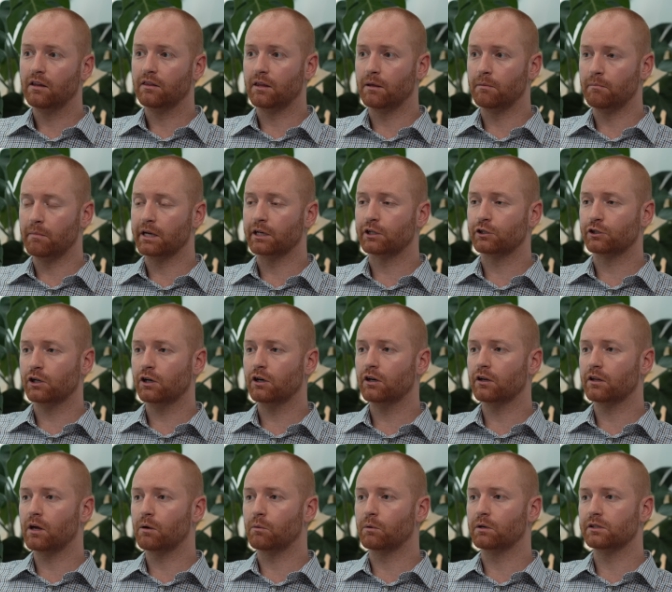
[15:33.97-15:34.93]
They make
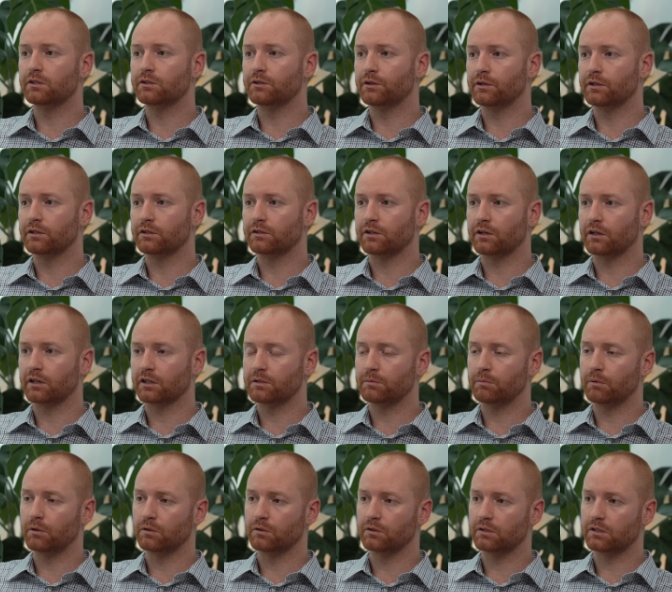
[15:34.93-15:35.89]
sure that when students are
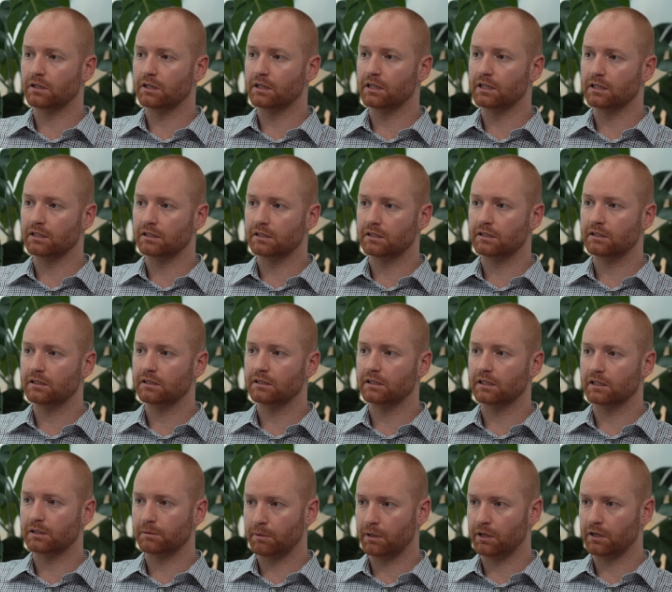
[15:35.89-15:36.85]
exposed to these
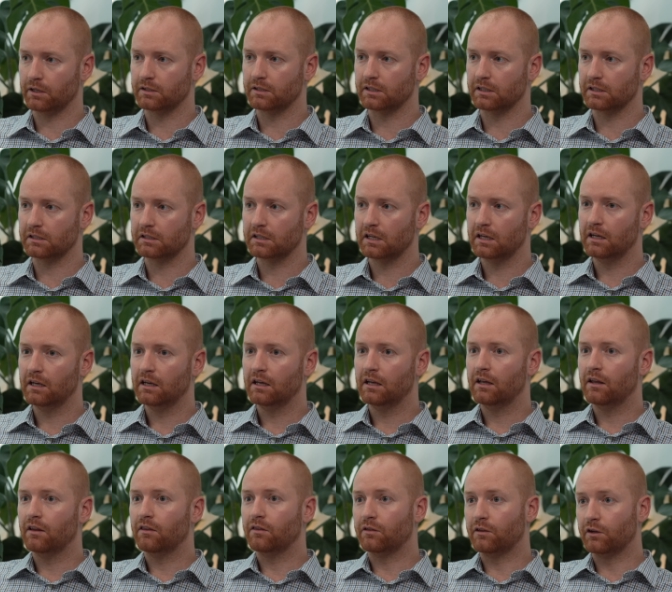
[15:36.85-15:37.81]
experiences,
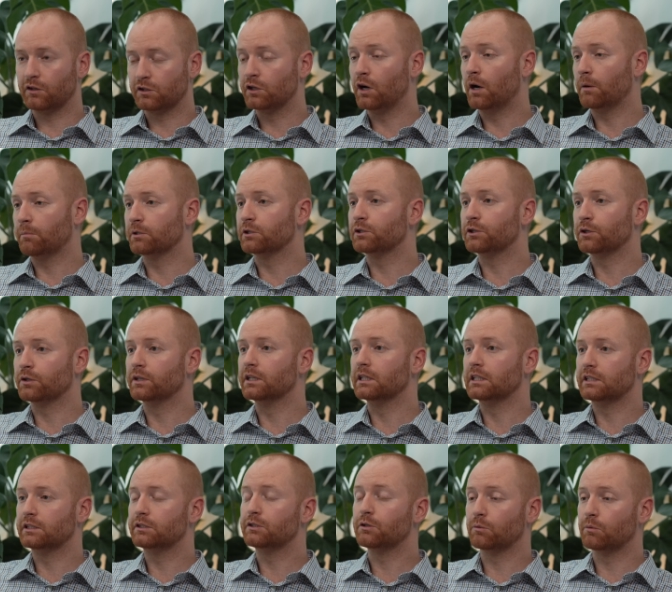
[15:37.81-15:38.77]
there's an
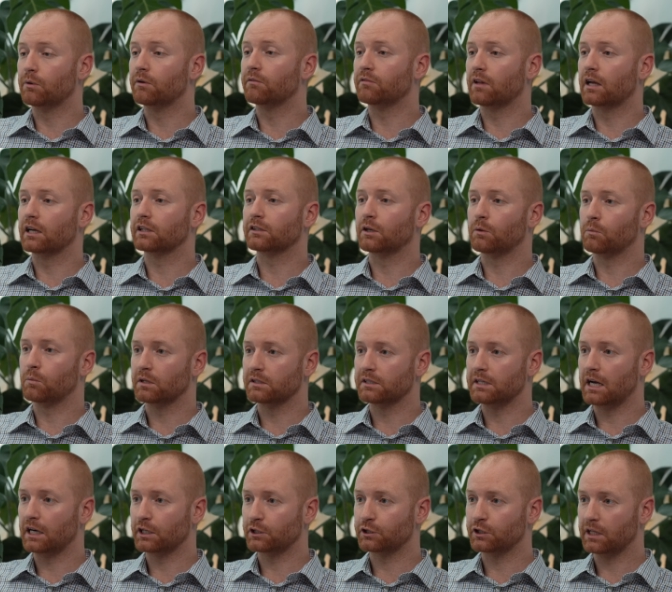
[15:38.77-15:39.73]
opportunity to reflect on what's
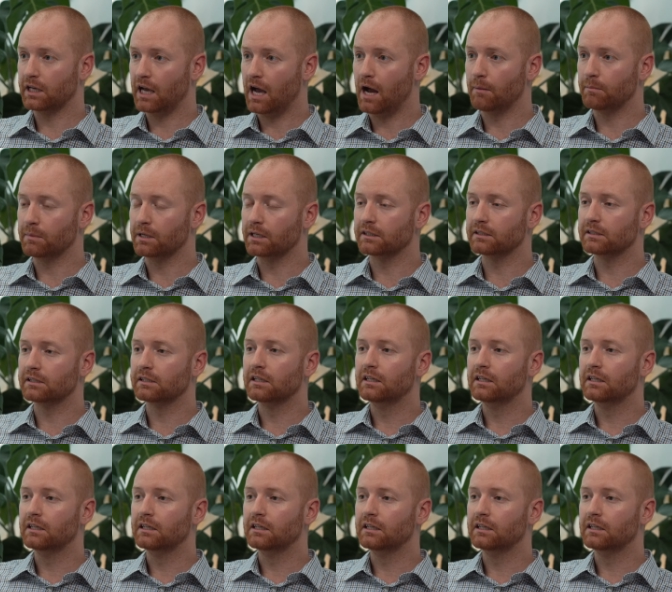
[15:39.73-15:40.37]
actually happened.